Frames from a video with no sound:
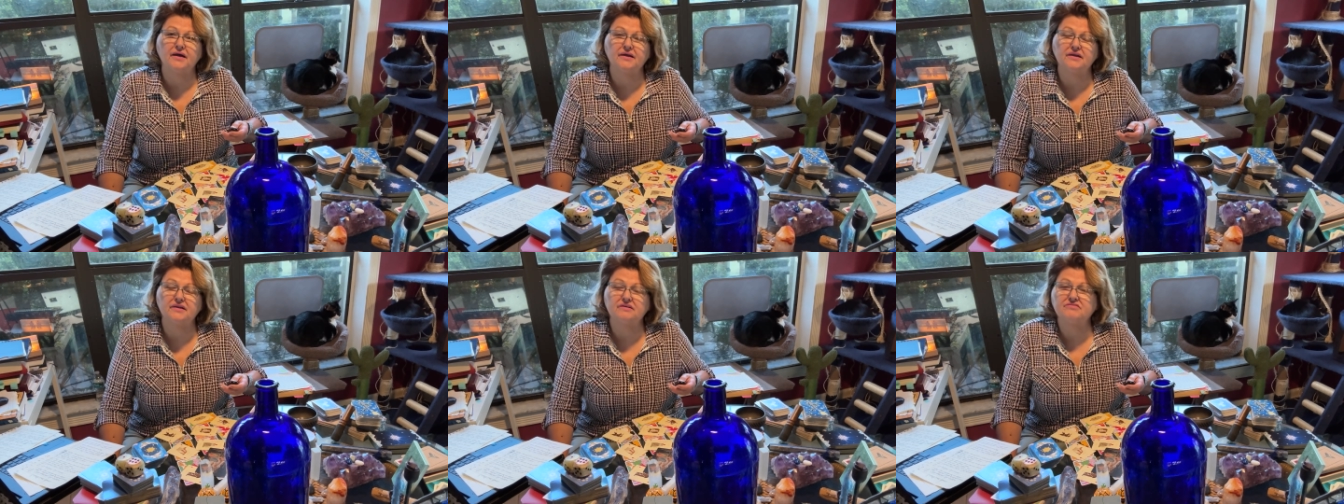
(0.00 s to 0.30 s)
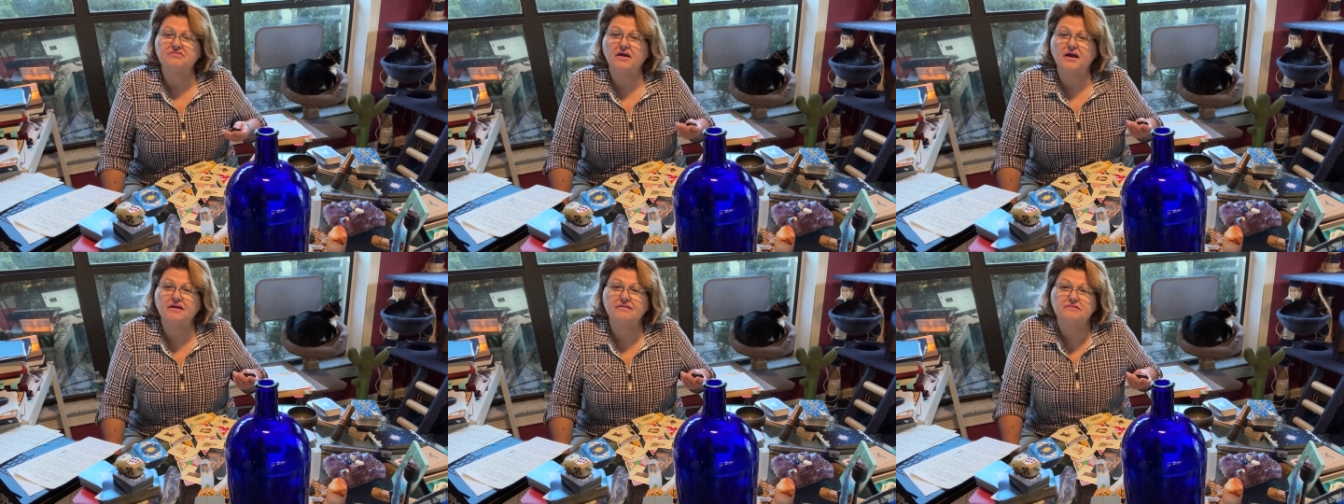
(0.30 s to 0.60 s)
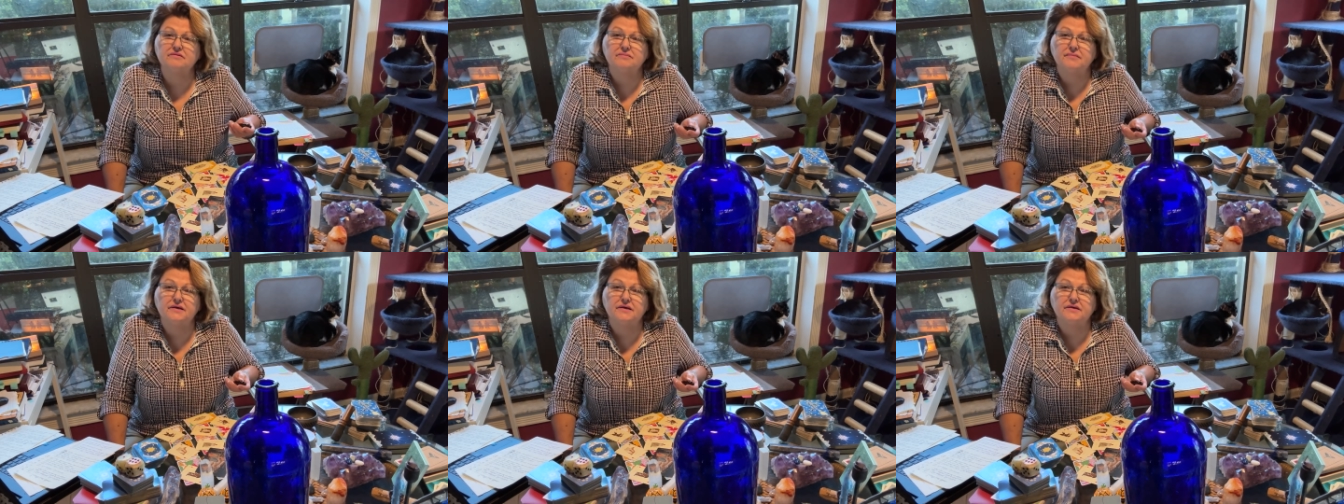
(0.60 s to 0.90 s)
and if I
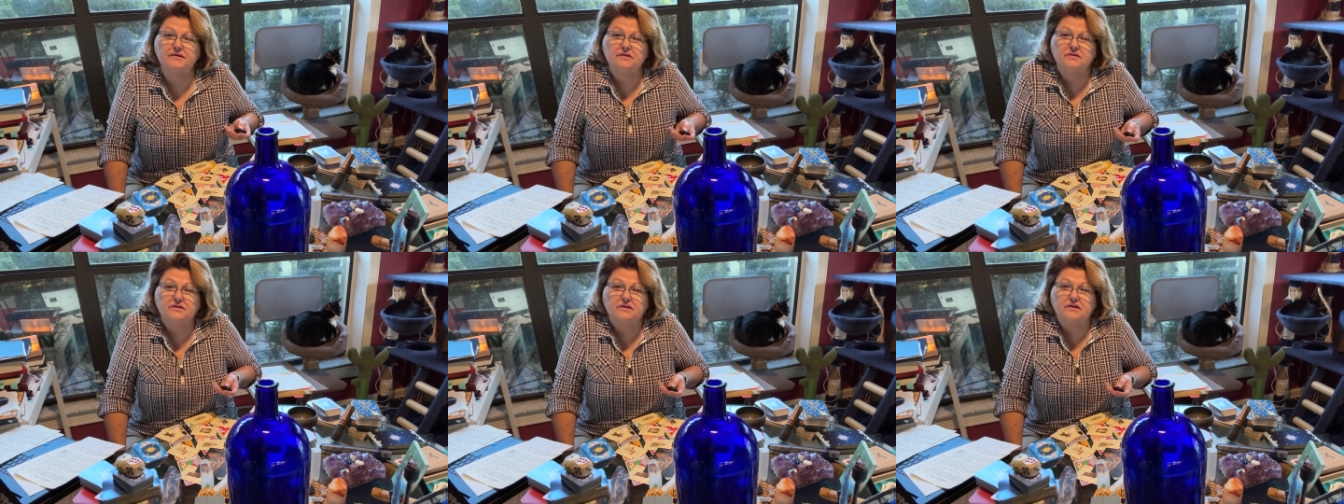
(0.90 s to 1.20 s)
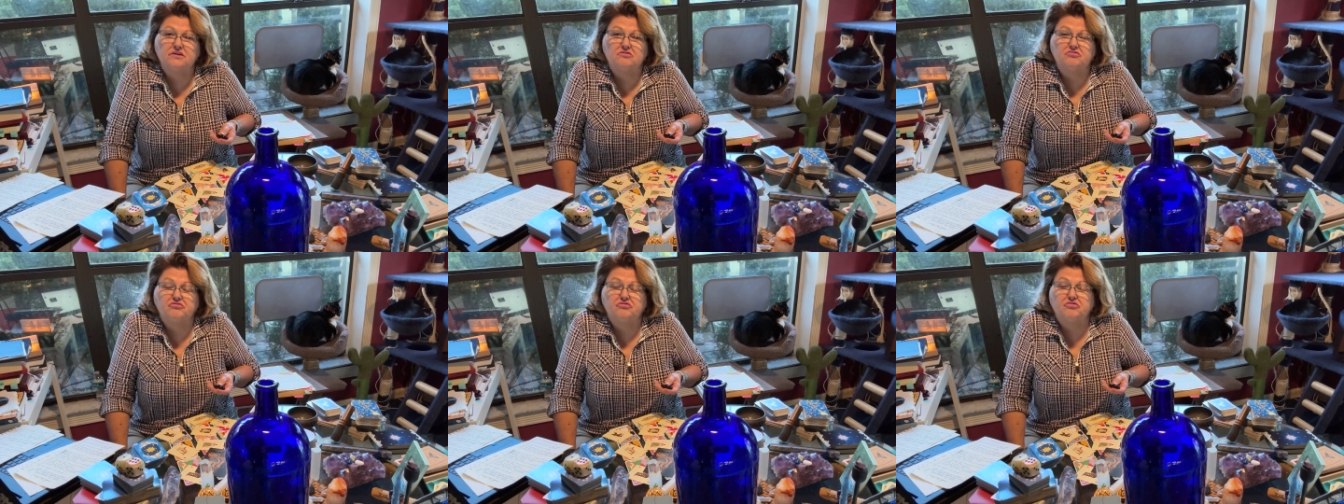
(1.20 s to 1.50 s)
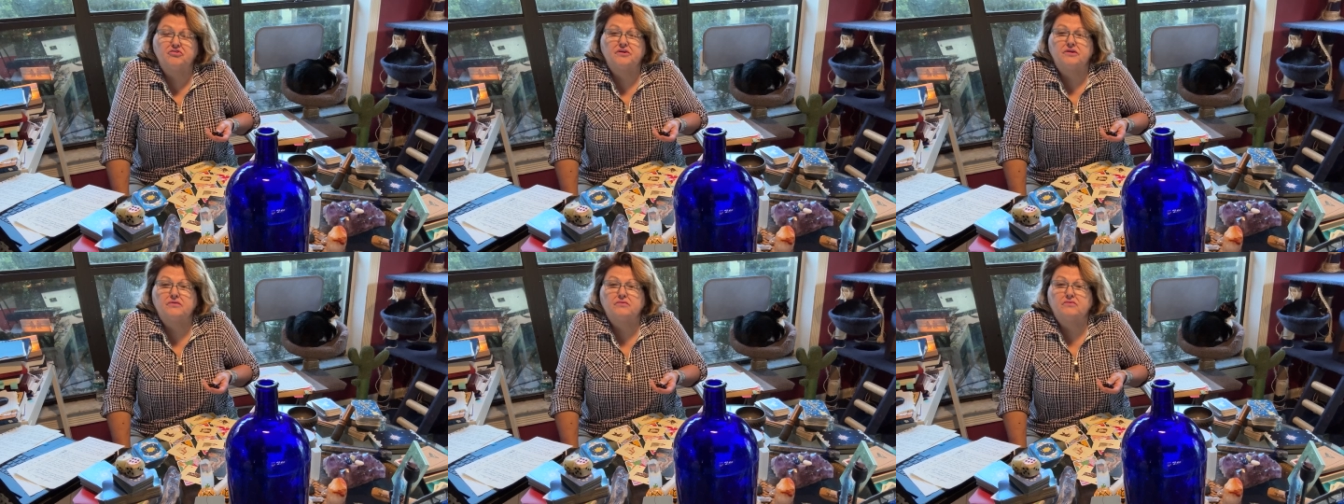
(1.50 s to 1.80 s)
haven't met you, get a
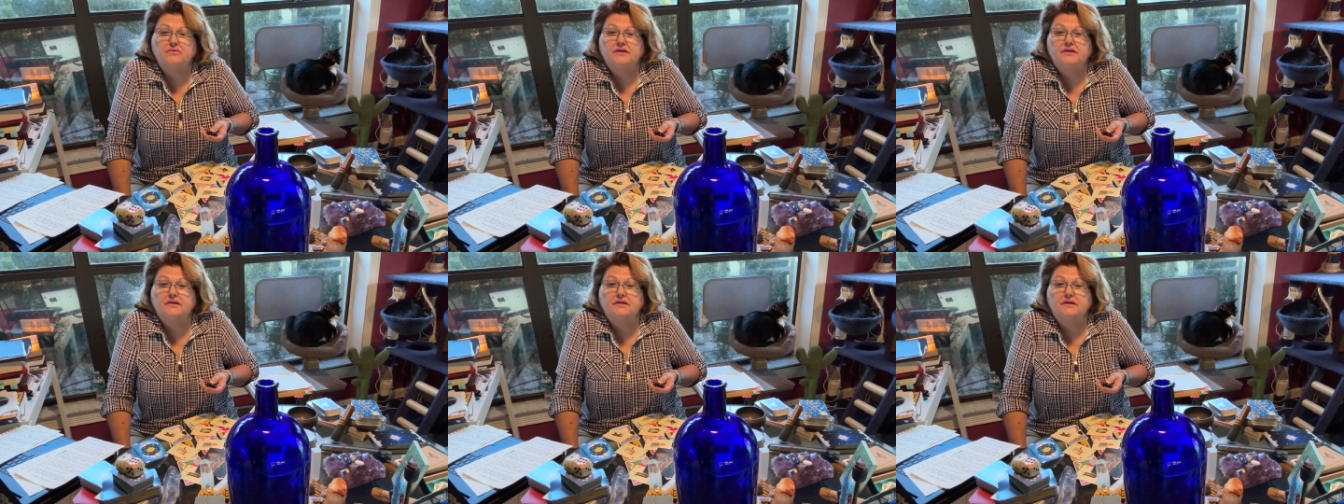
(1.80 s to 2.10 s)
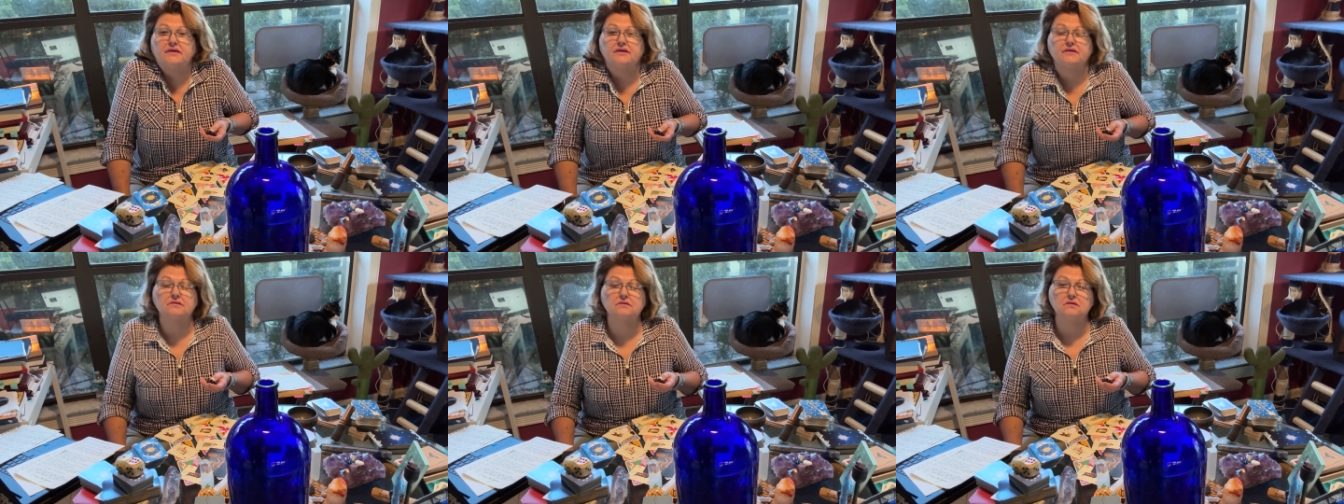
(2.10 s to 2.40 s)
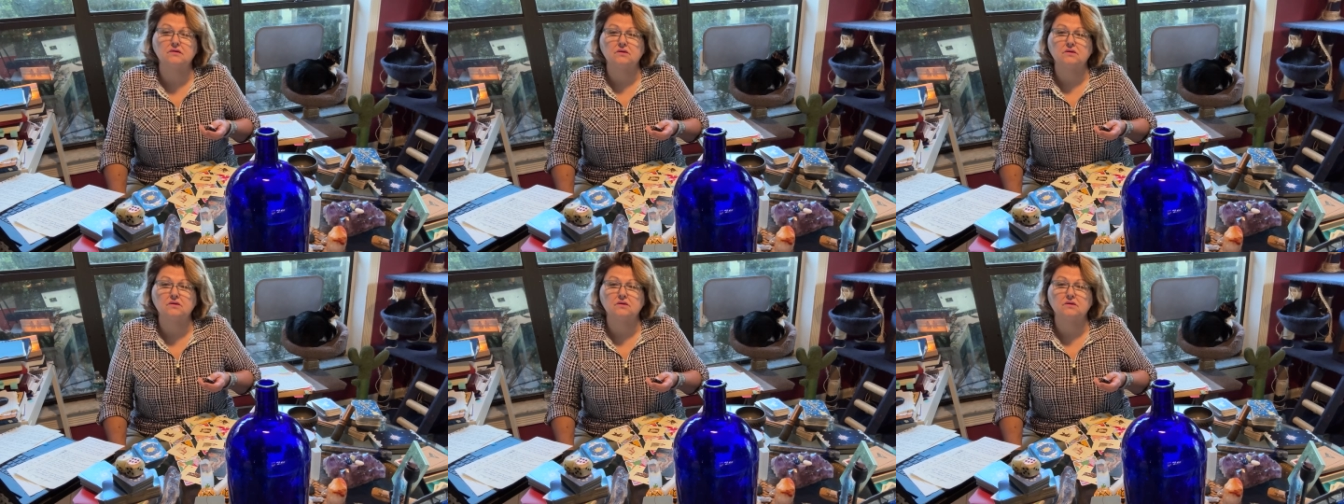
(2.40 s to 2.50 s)
free reading,